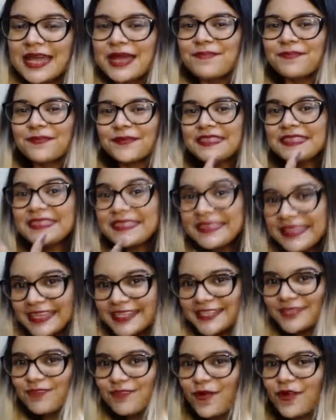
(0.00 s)
But
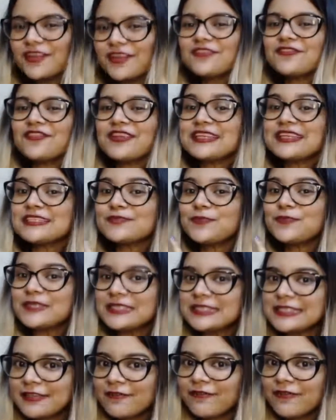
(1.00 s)
this poetry
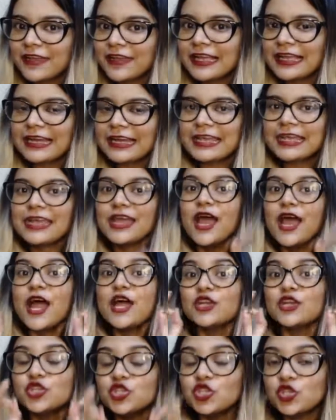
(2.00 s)
specifically
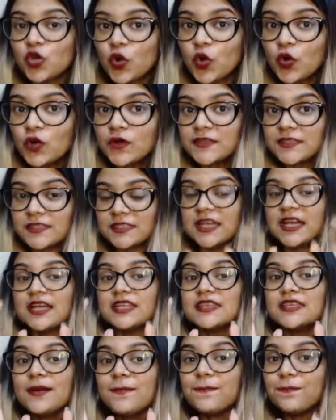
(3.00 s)
shows
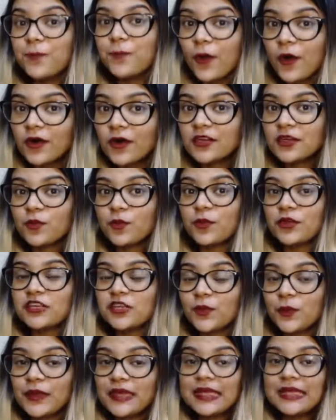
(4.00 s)
the bond
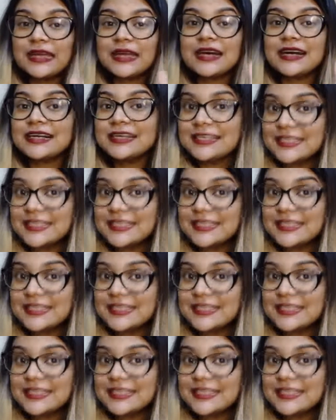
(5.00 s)
between a